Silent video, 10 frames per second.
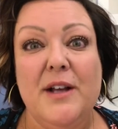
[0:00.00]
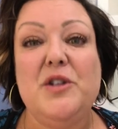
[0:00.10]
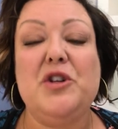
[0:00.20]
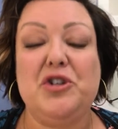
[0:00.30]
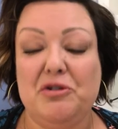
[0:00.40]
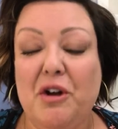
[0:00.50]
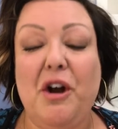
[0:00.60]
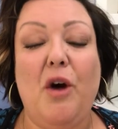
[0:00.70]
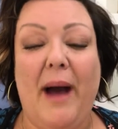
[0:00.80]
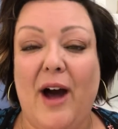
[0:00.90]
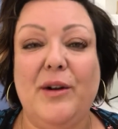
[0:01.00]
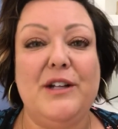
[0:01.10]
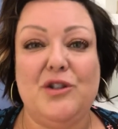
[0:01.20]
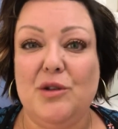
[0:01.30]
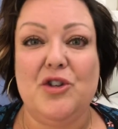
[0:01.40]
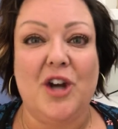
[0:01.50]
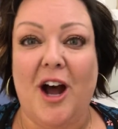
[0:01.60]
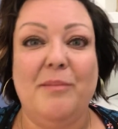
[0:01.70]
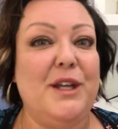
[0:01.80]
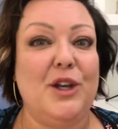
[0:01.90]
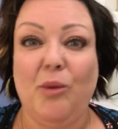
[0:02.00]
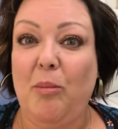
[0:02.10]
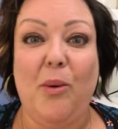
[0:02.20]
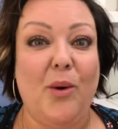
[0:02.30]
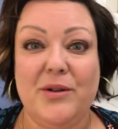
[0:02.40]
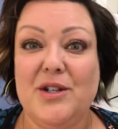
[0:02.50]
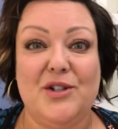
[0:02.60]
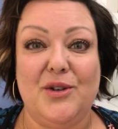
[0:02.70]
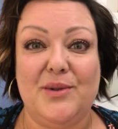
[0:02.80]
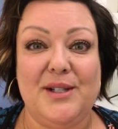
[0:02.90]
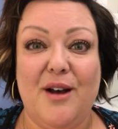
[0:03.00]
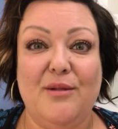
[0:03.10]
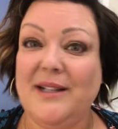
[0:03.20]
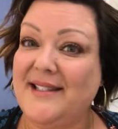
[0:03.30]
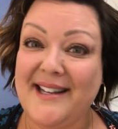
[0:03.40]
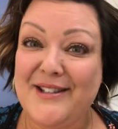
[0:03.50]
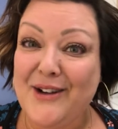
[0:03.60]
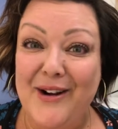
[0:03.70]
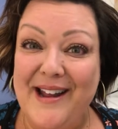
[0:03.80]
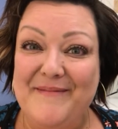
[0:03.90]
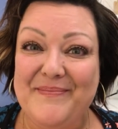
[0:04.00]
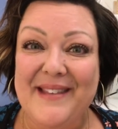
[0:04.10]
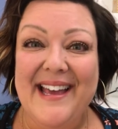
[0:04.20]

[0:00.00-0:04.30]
so that you can go out and do the job that you were born to do. So let's get started.